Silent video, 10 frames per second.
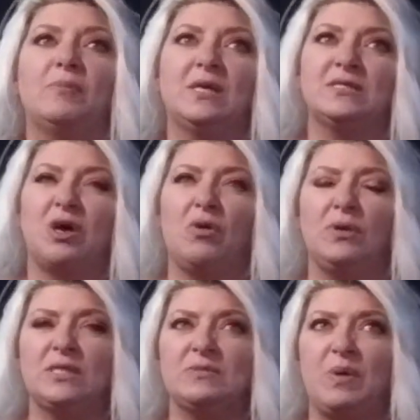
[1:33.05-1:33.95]
He's
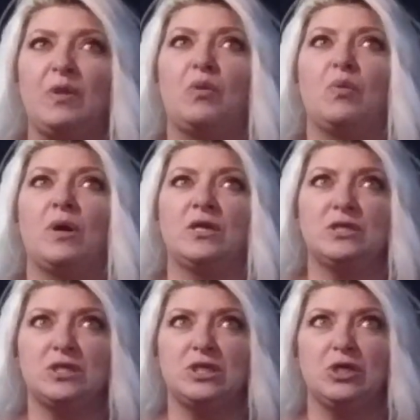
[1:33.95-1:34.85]
always been the
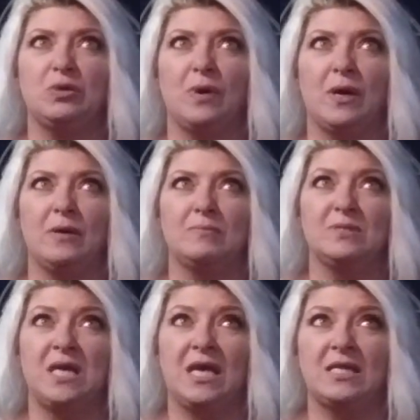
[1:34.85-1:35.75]
one to
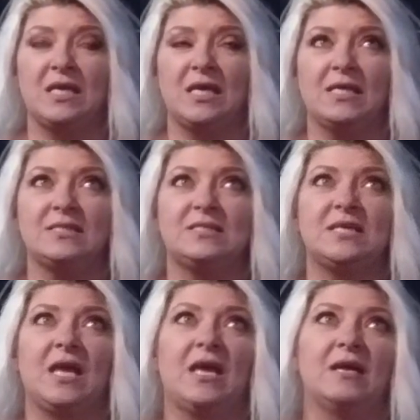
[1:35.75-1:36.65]
take the
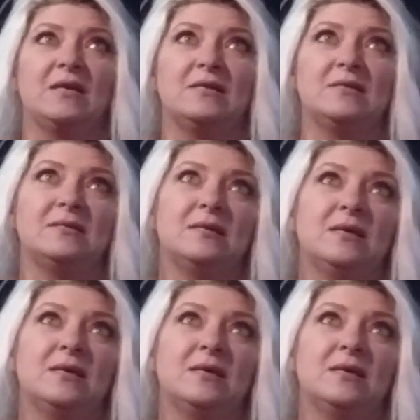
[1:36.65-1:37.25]
hits and